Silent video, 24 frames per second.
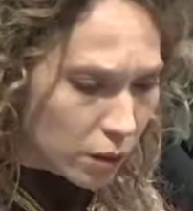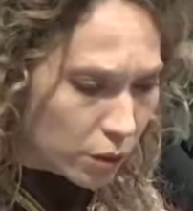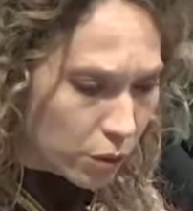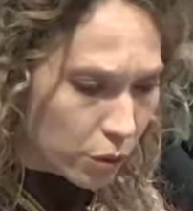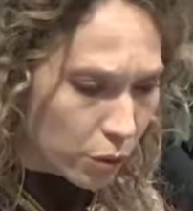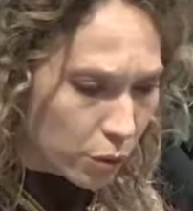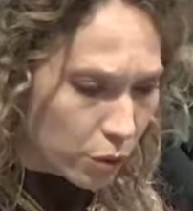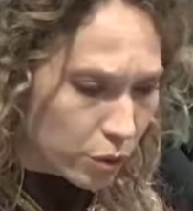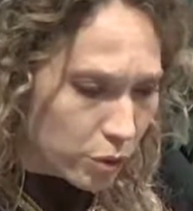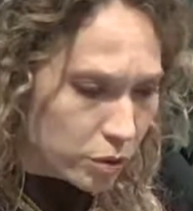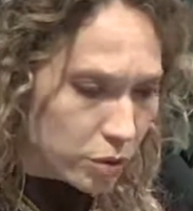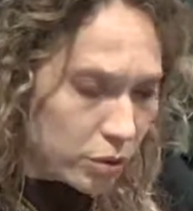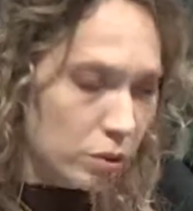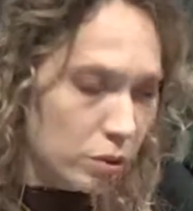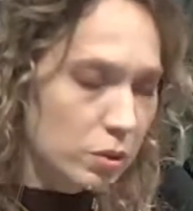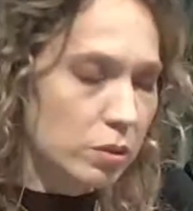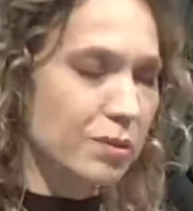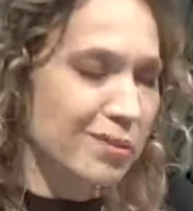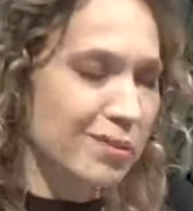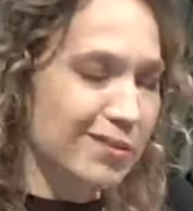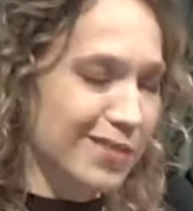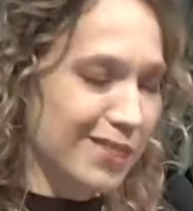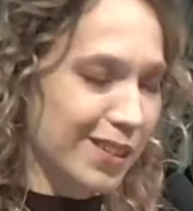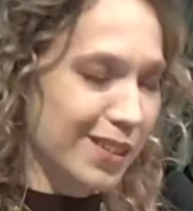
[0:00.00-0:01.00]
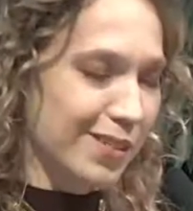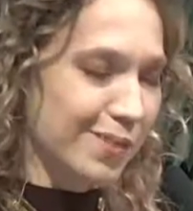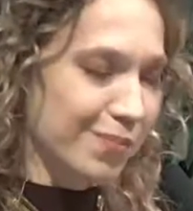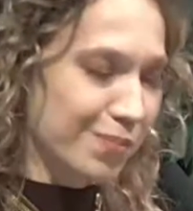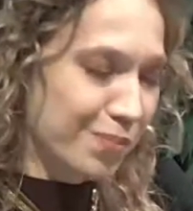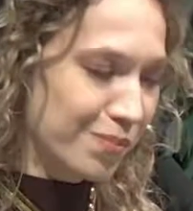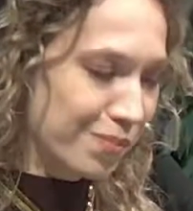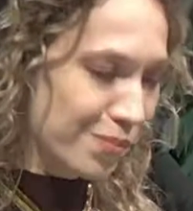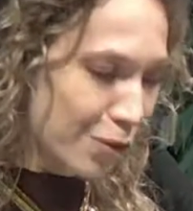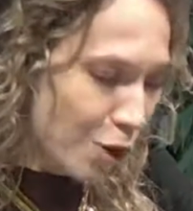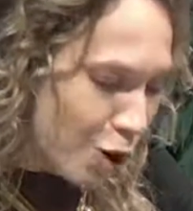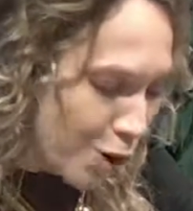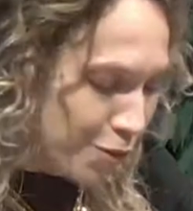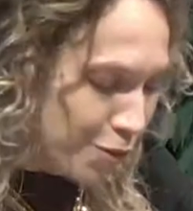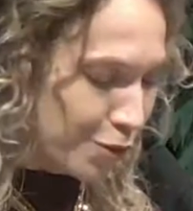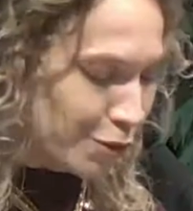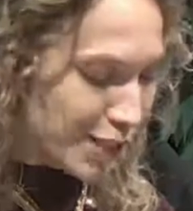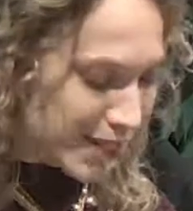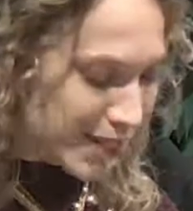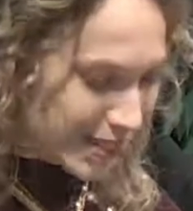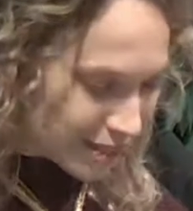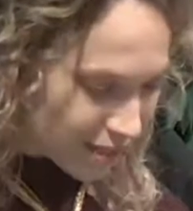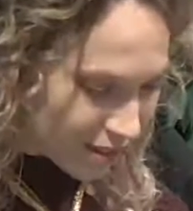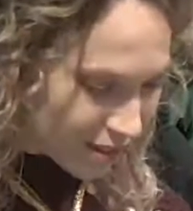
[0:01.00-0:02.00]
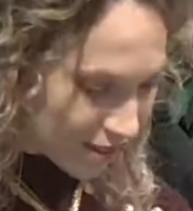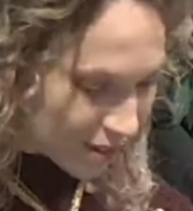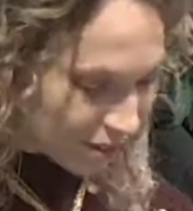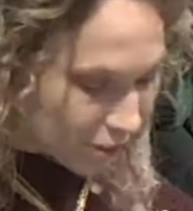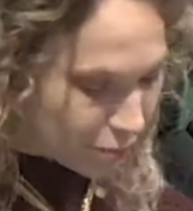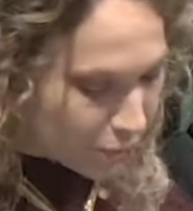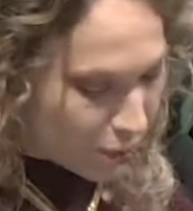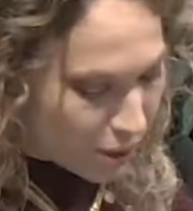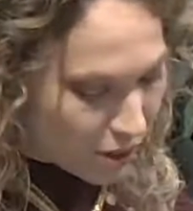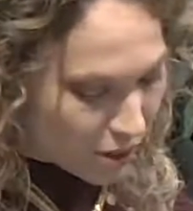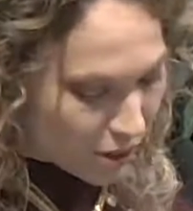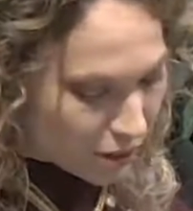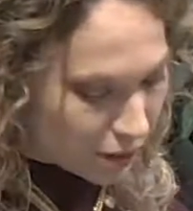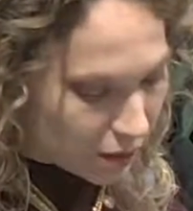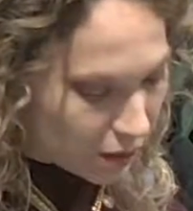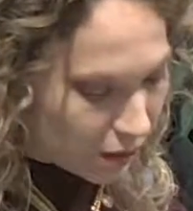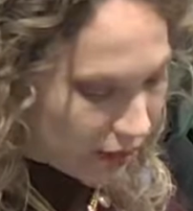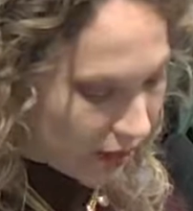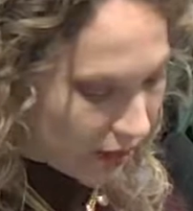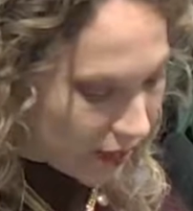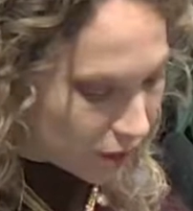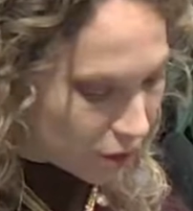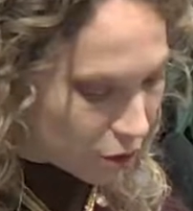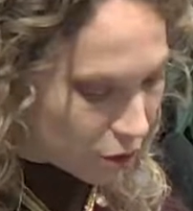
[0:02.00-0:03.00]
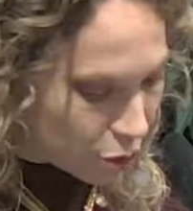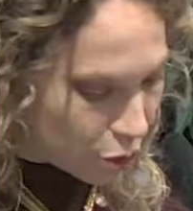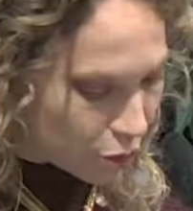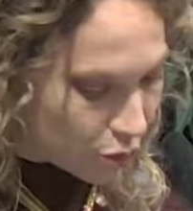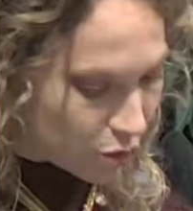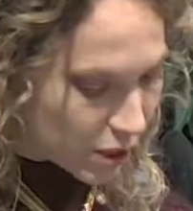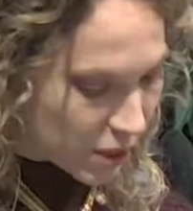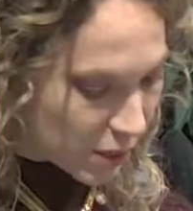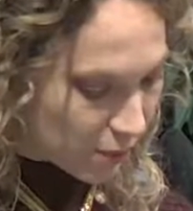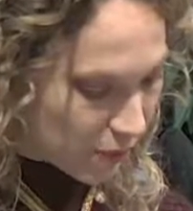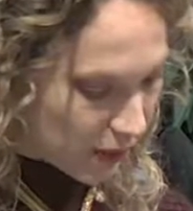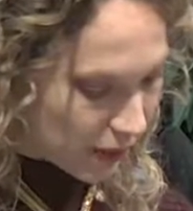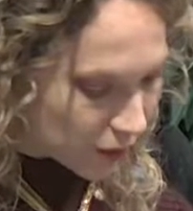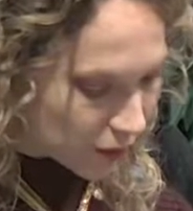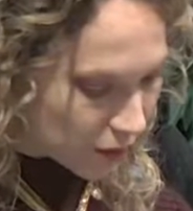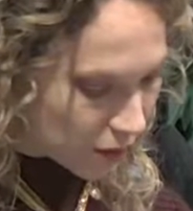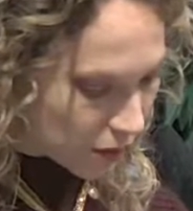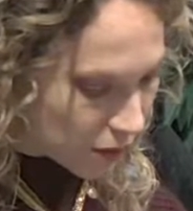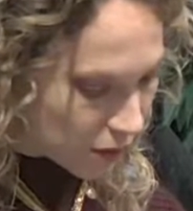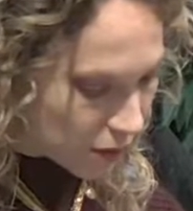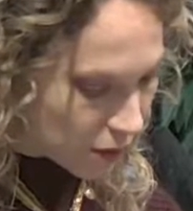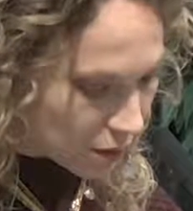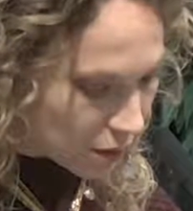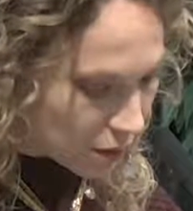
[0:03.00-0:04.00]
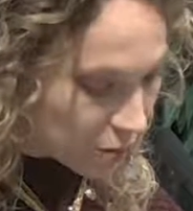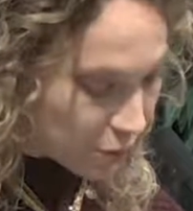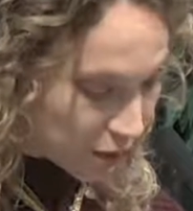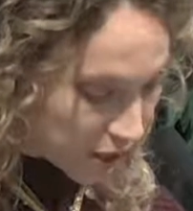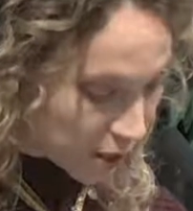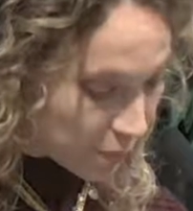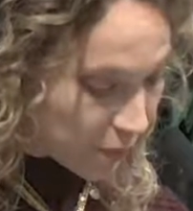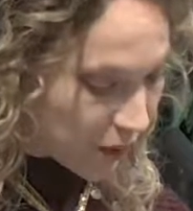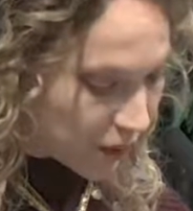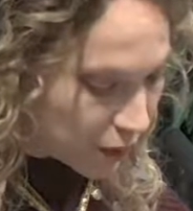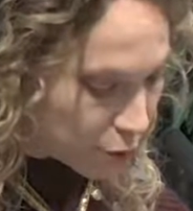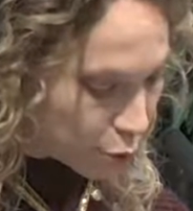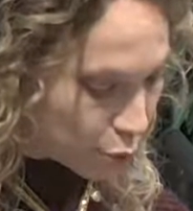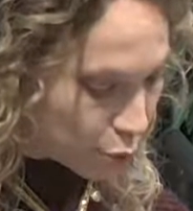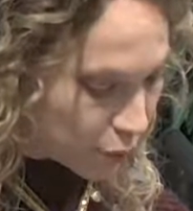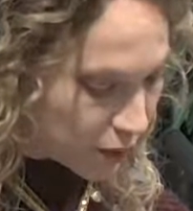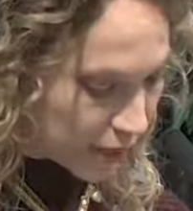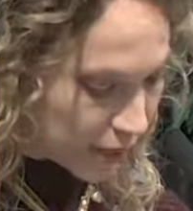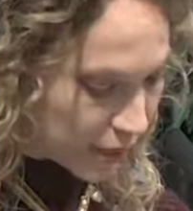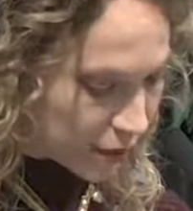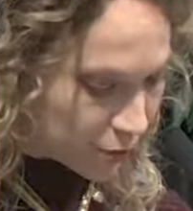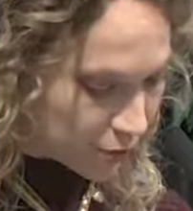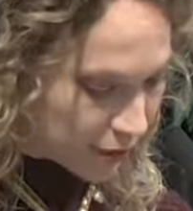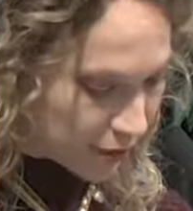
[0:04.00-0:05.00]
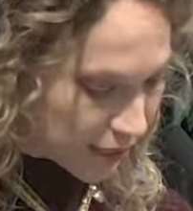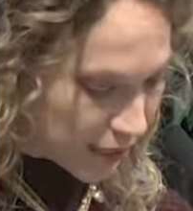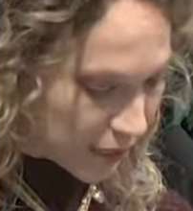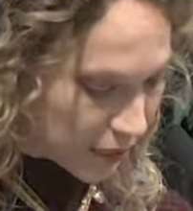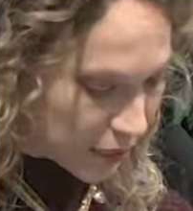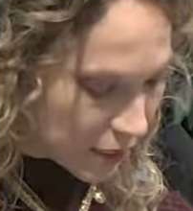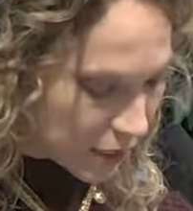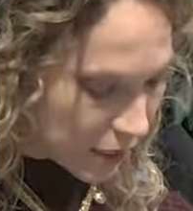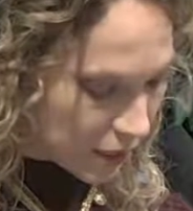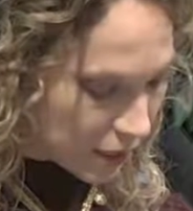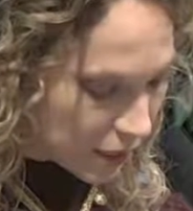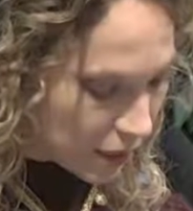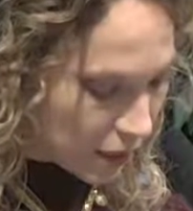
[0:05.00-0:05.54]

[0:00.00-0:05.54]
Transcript: or obviously the positive attitude respect towards differences.